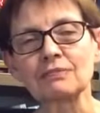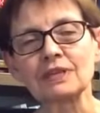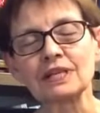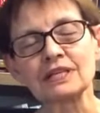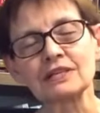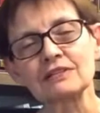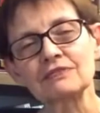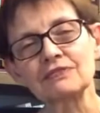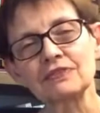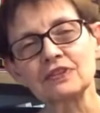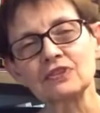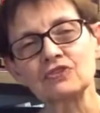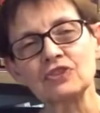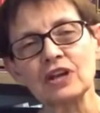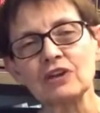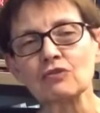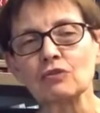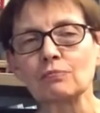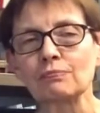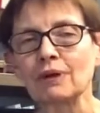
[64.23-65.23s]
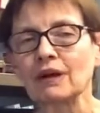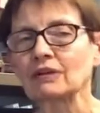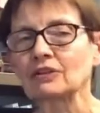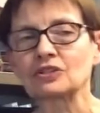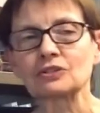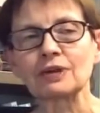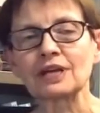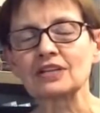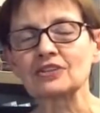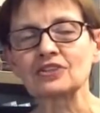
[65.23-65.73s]
is for general
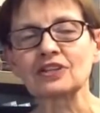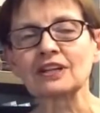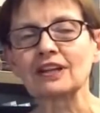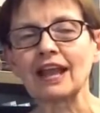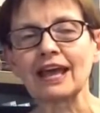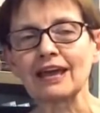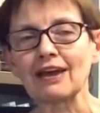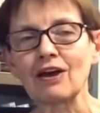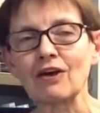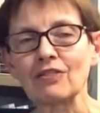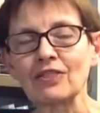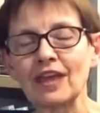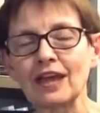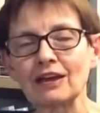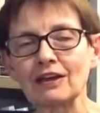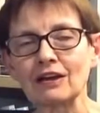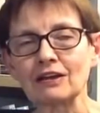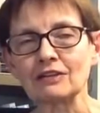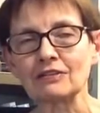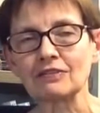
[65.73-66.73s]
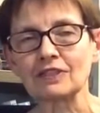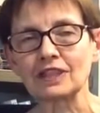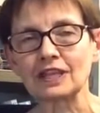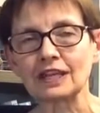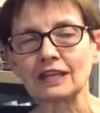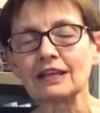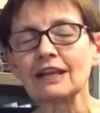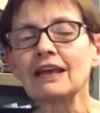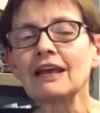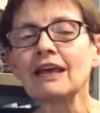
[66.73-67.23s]
punctuation, layout, that kind of thing,
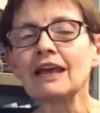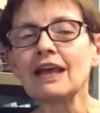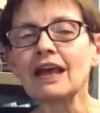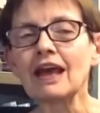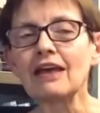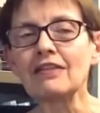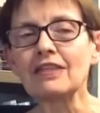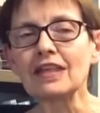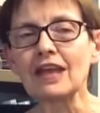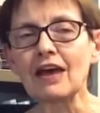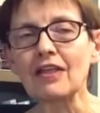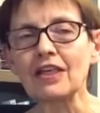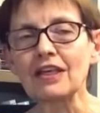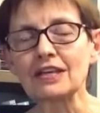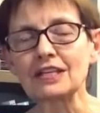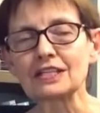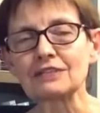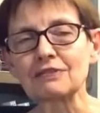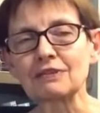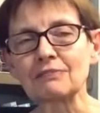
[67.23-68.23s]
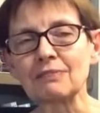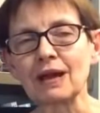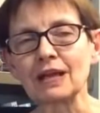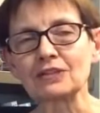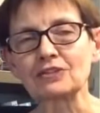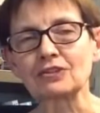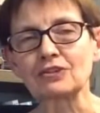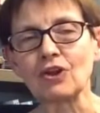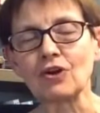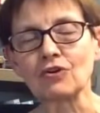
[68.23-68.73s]
and the other is for much
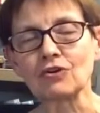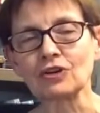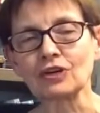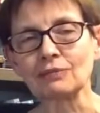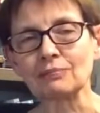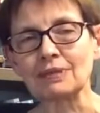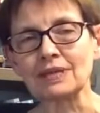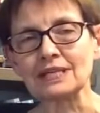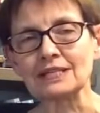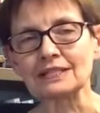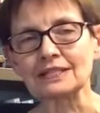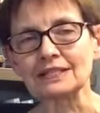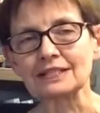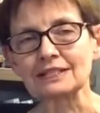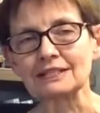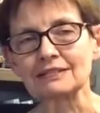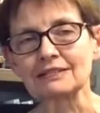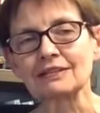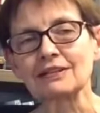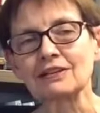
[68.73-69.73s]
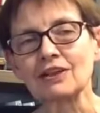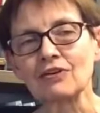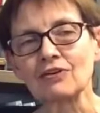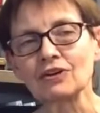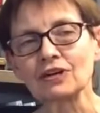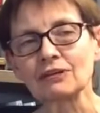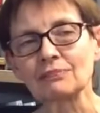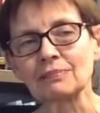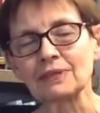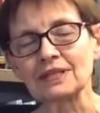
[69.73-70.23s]
longer pieces, longer
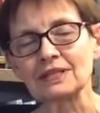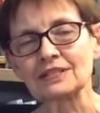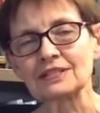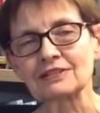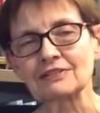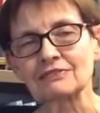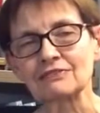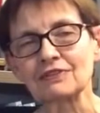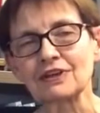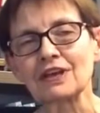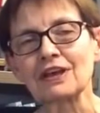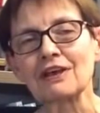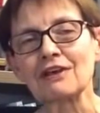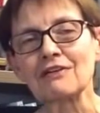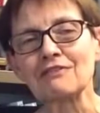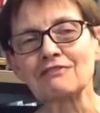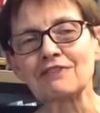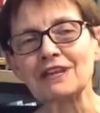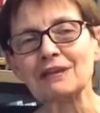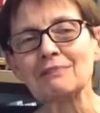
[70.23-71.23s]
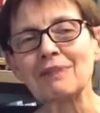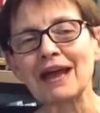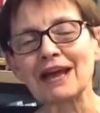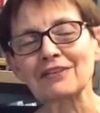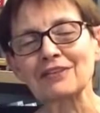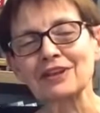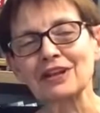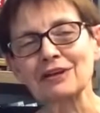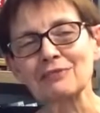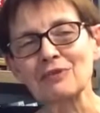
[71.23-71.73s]
bits of feedback that
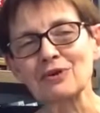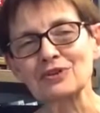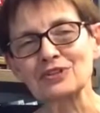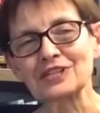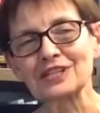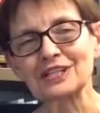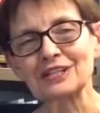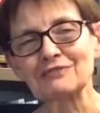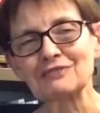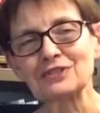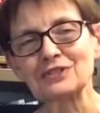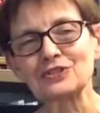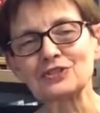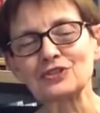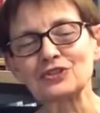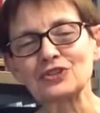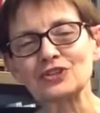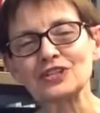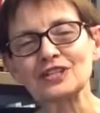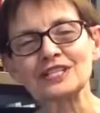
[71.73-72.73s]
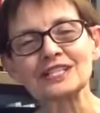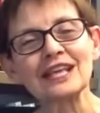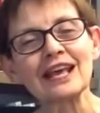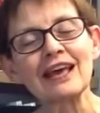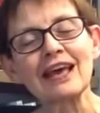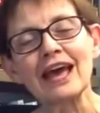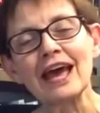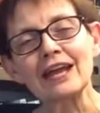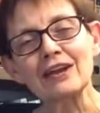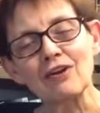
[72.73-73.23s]
I want to give to students,
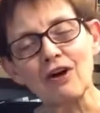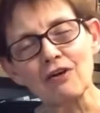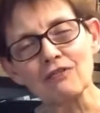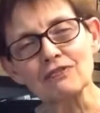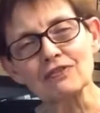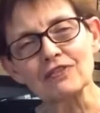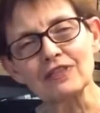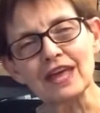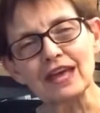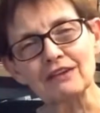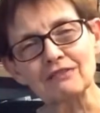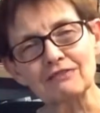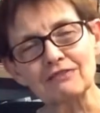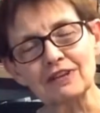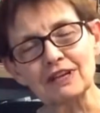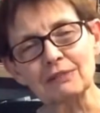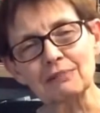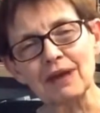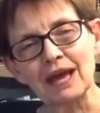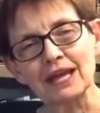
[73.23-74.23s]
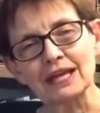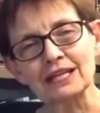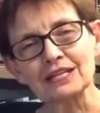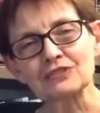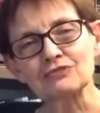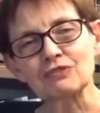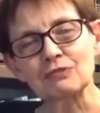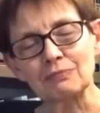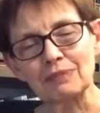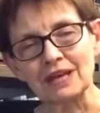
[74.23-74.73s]
and often that feedback is
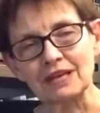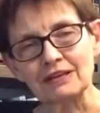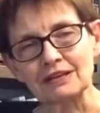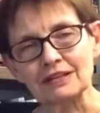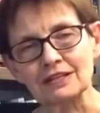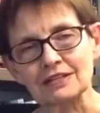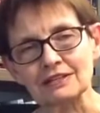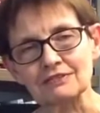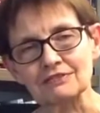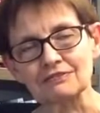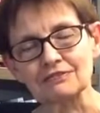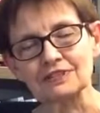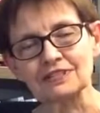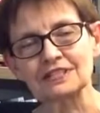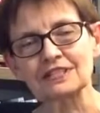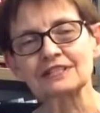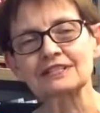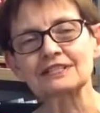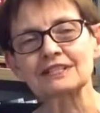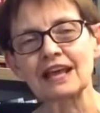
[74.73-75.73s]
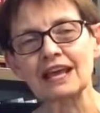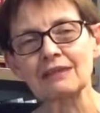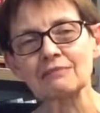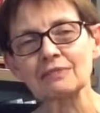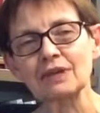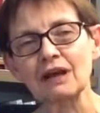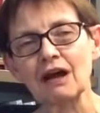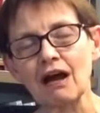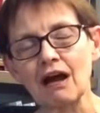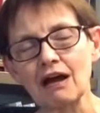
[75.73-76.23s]
repetitive. It's the same
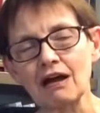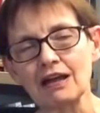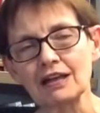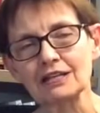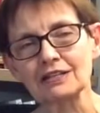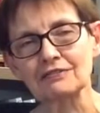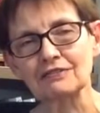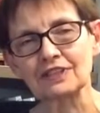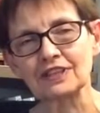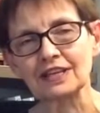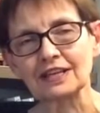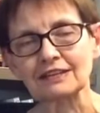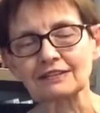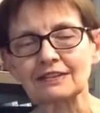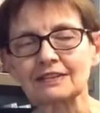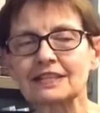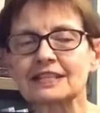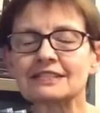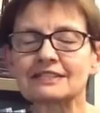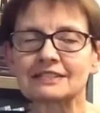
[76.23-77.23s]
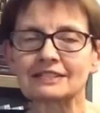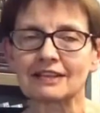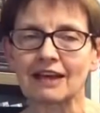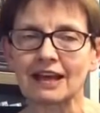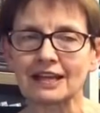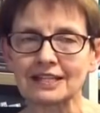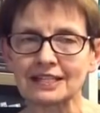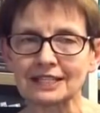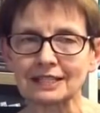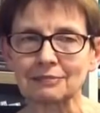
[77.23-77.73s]
kind of thing, that they're
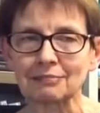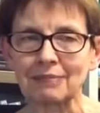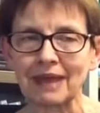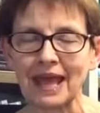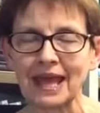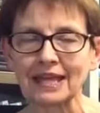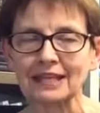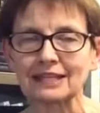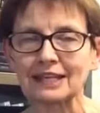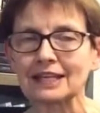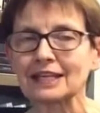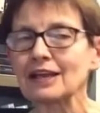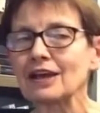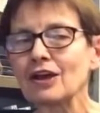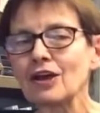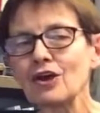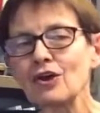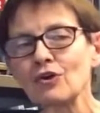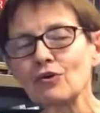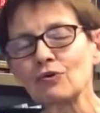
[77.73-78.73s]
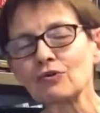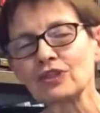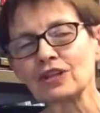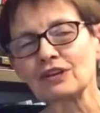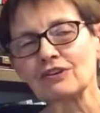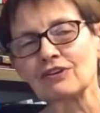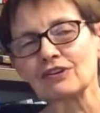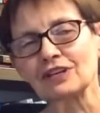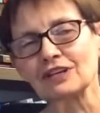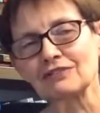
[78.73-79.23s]
citing badly or they're
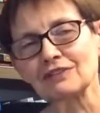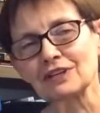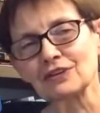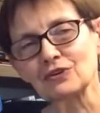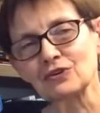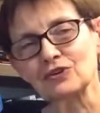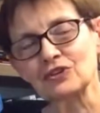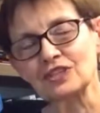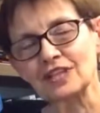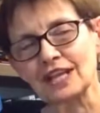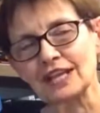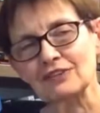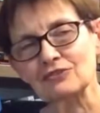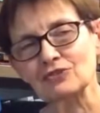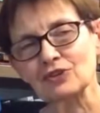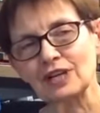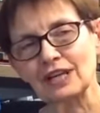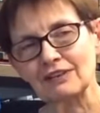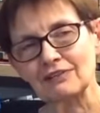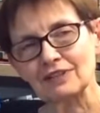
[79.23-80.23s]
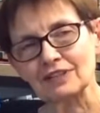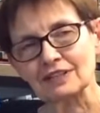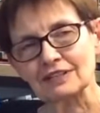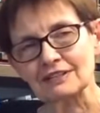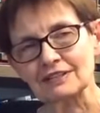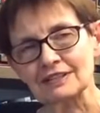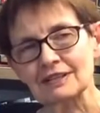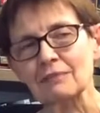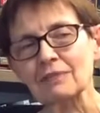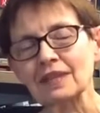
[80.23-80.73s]
not giving good textual evidence,
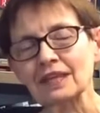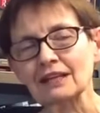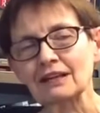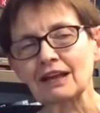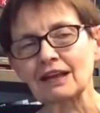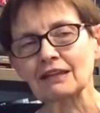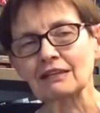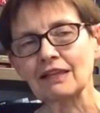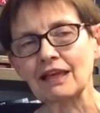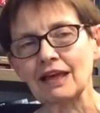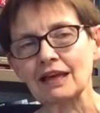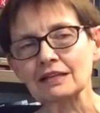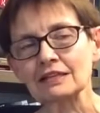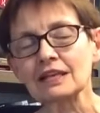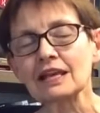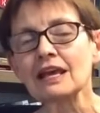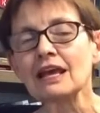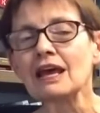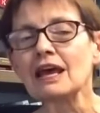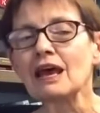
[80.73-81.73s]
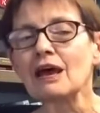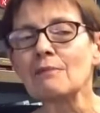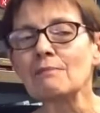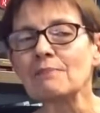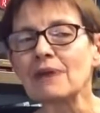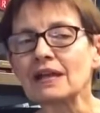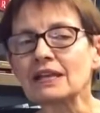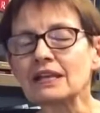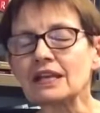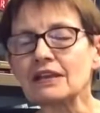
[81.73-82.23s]
something like that.
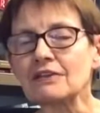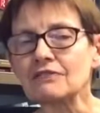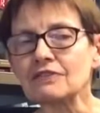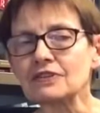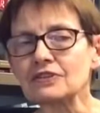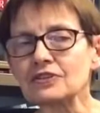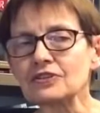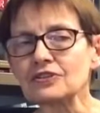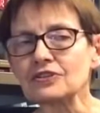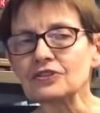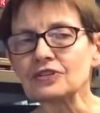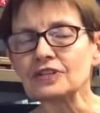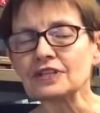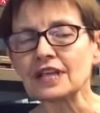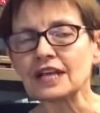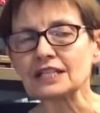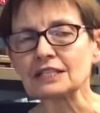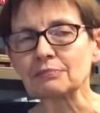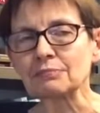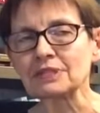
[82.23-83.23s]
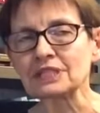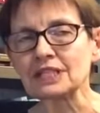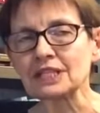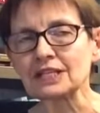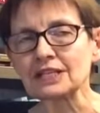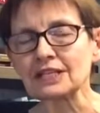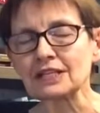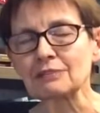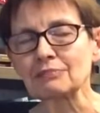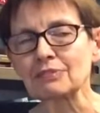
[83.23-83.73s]
But if a student has a
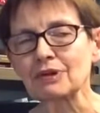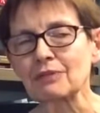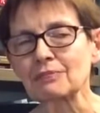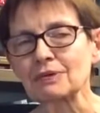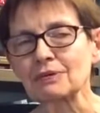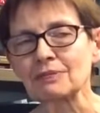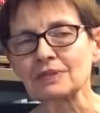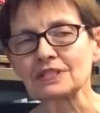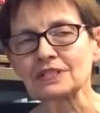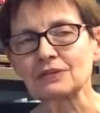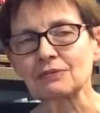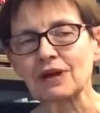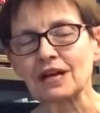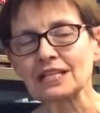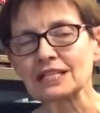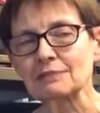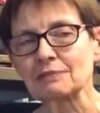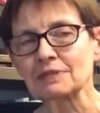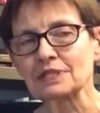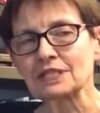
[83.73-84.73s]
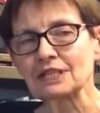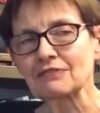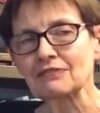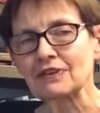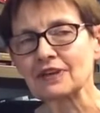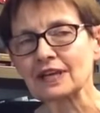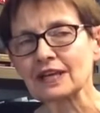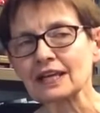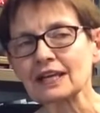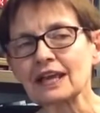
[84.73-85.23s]
particular problem that's quite
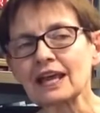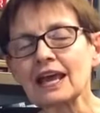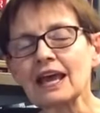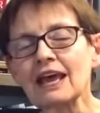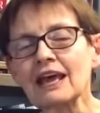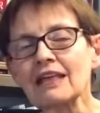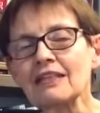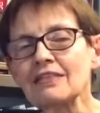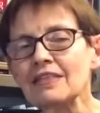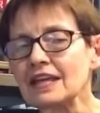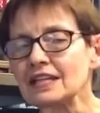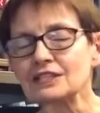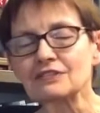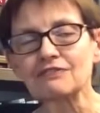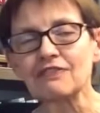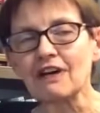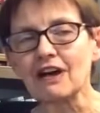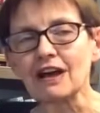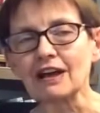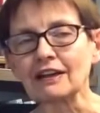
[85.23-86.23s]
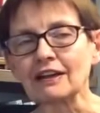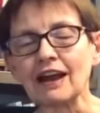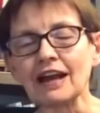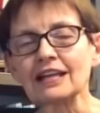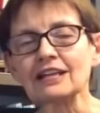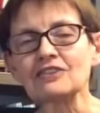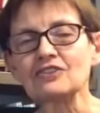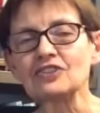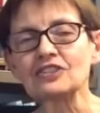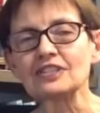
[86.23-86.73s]
specific, that's fine. I
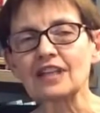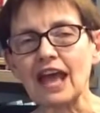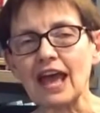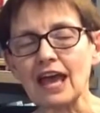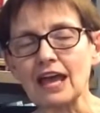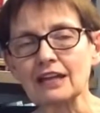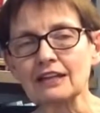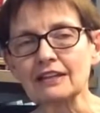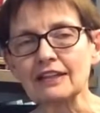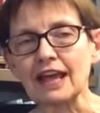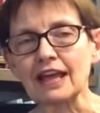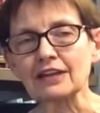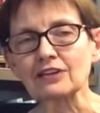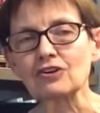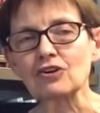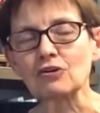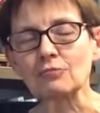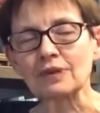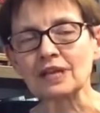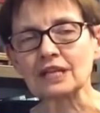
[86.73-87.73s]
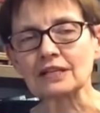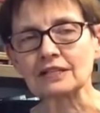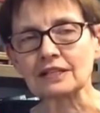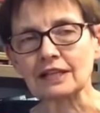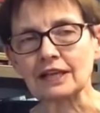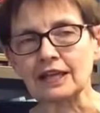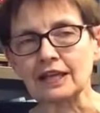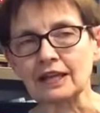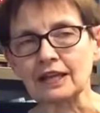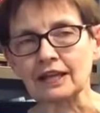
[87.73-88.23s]
can just add that comment
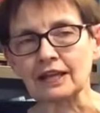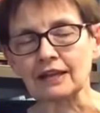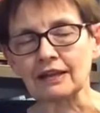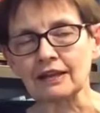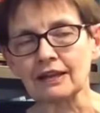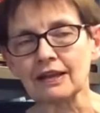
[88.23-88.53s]
in.